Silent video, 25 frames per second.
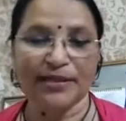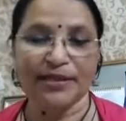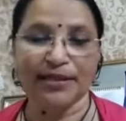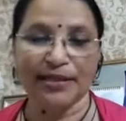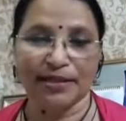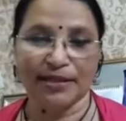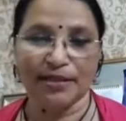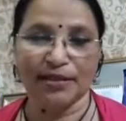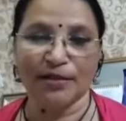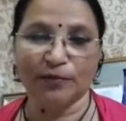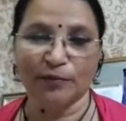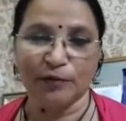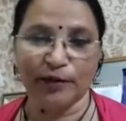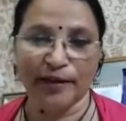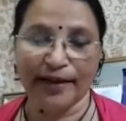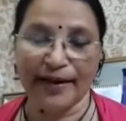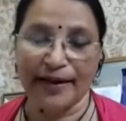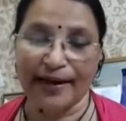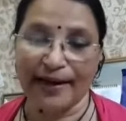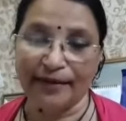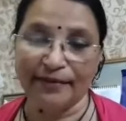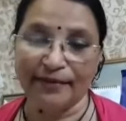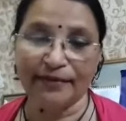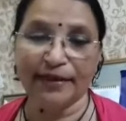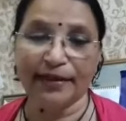system we
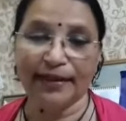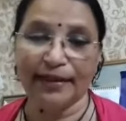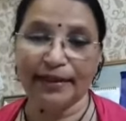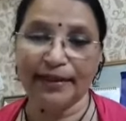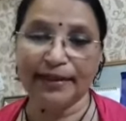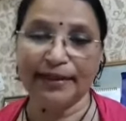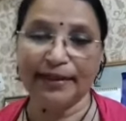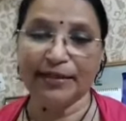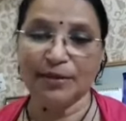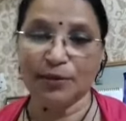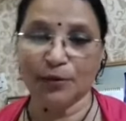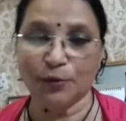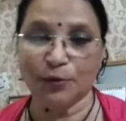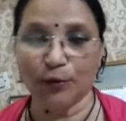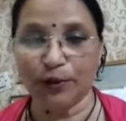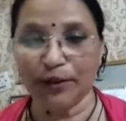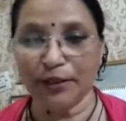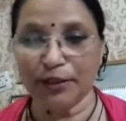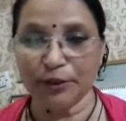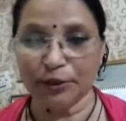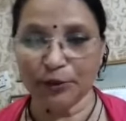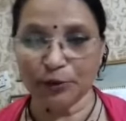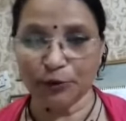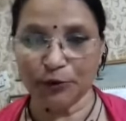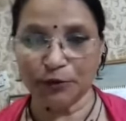have, it is
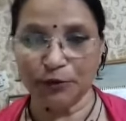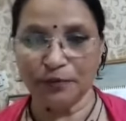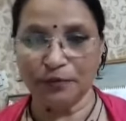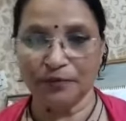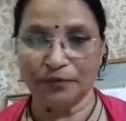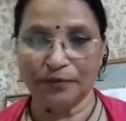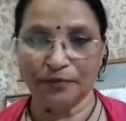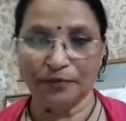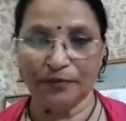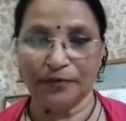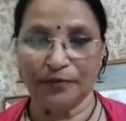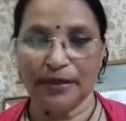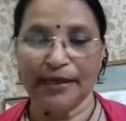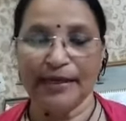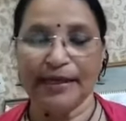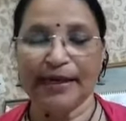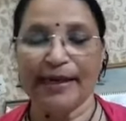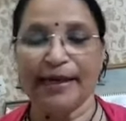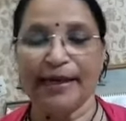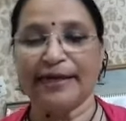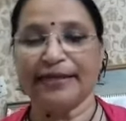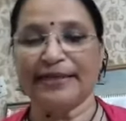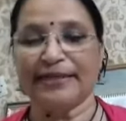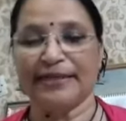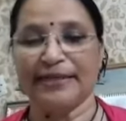going to
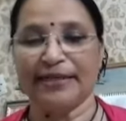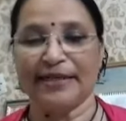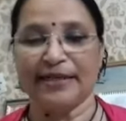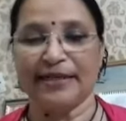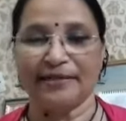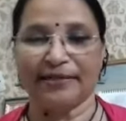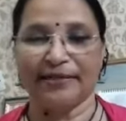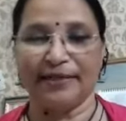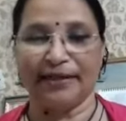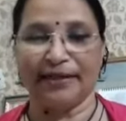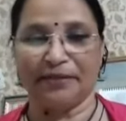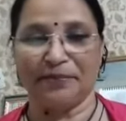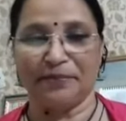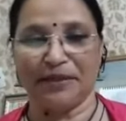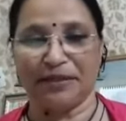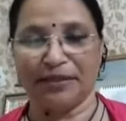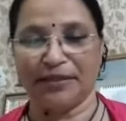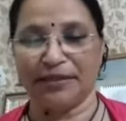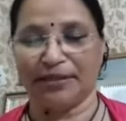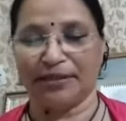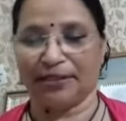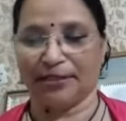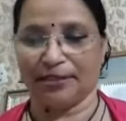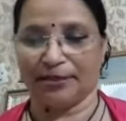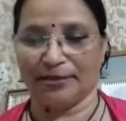exceed that
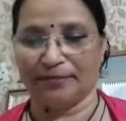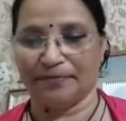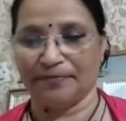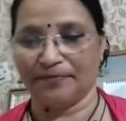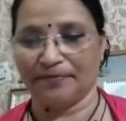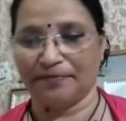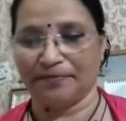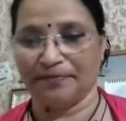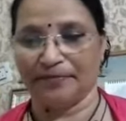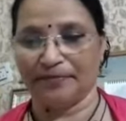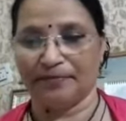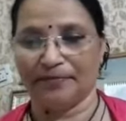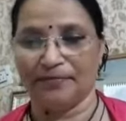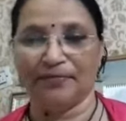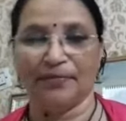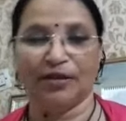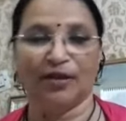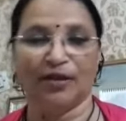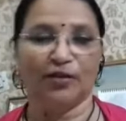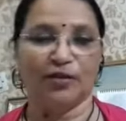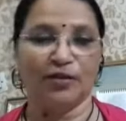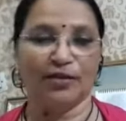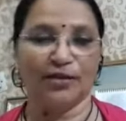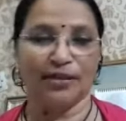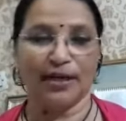
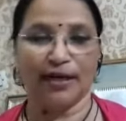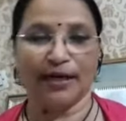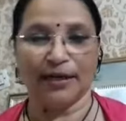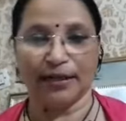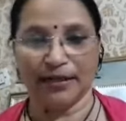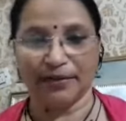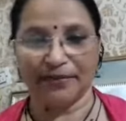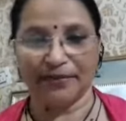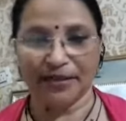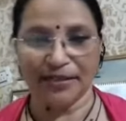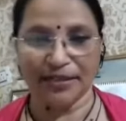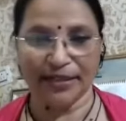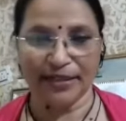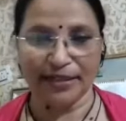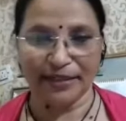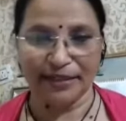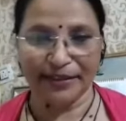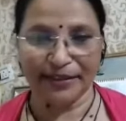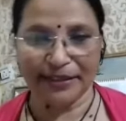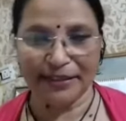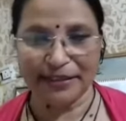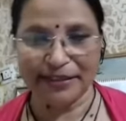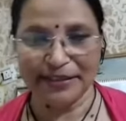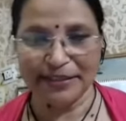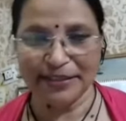because artificial
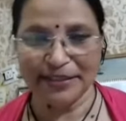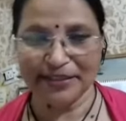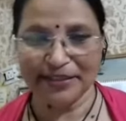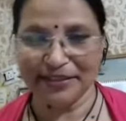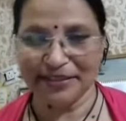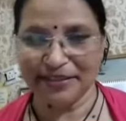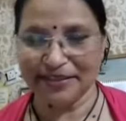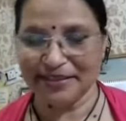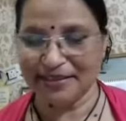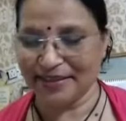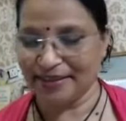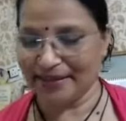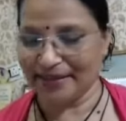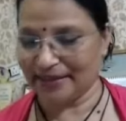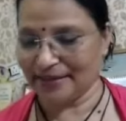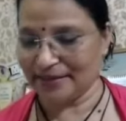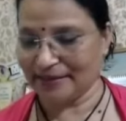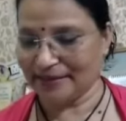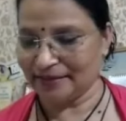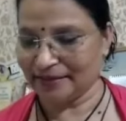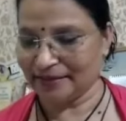intelligence is there.